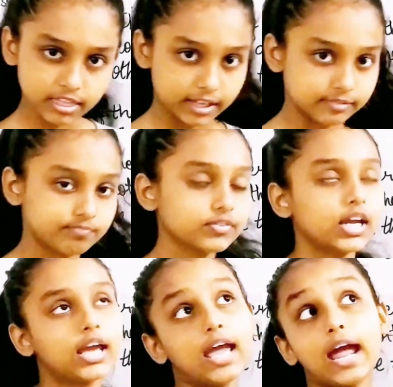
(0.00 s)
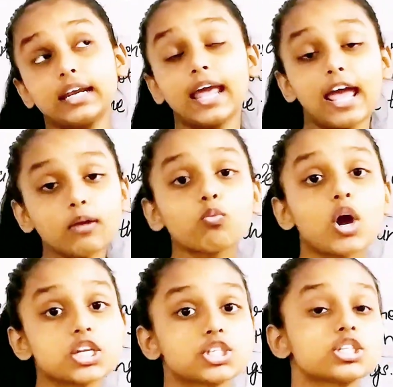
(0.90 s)
thing and n
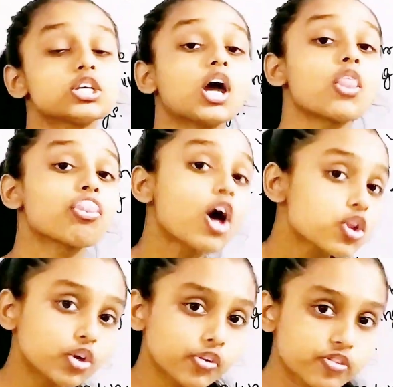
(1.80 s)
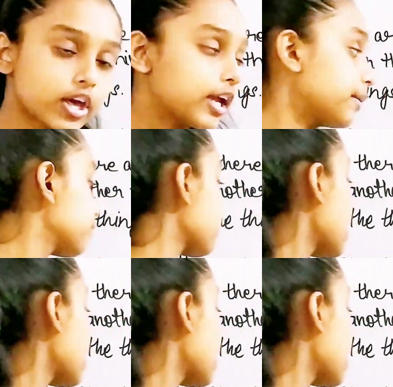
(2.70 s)
ways to do another thing,